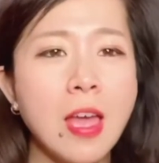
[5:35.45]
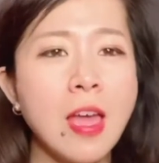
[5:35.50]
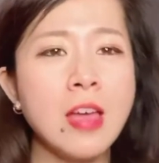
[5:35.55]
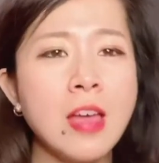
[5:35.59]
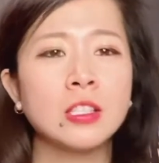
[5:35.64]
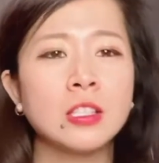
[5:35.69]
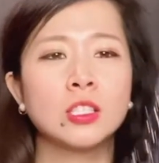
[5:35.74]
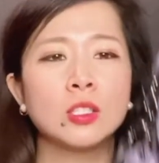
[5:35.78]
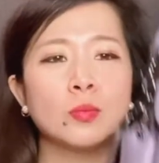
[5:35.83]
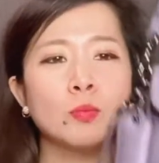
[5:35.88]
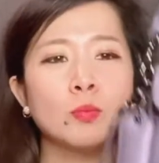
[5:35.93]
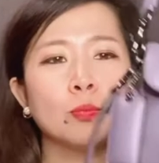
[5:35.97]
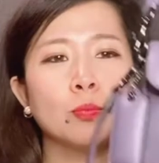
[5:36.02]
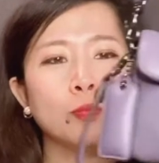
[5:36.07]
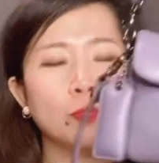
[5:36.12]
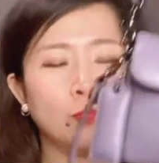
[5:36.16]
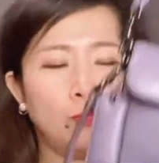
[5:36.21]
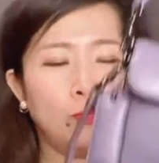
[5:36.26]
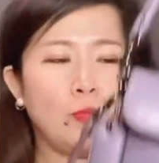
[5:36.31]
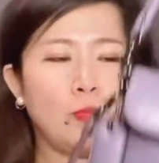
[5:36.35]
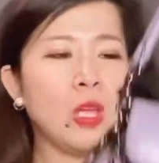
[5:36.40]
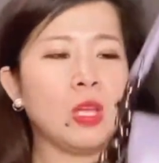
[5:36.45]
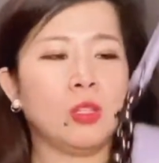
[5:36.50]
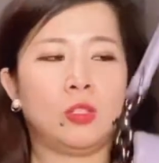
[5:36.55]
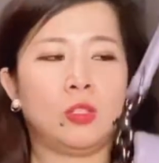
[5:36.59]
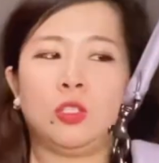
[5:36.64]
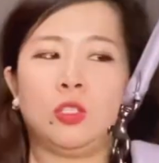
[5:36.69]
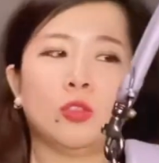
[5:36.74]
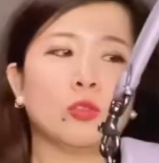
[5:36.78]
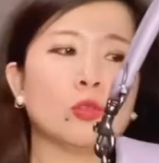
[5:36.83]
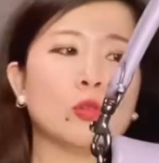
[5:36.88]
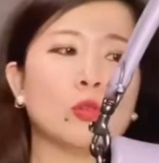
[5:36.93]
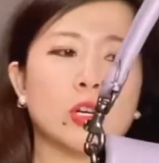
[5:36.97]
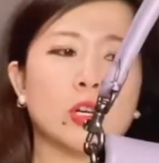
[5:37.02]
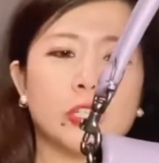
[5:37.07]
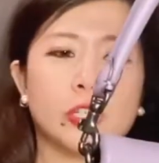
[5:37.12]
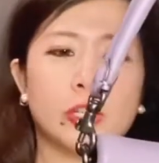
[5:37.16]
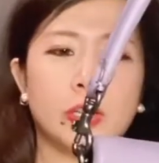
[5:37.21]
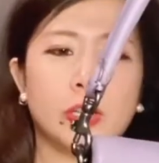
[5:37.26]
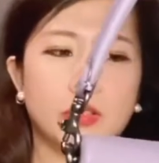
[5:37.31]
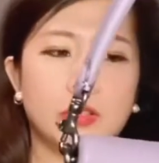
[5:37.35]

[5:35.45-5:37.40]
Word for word: It's, it's gorgeous.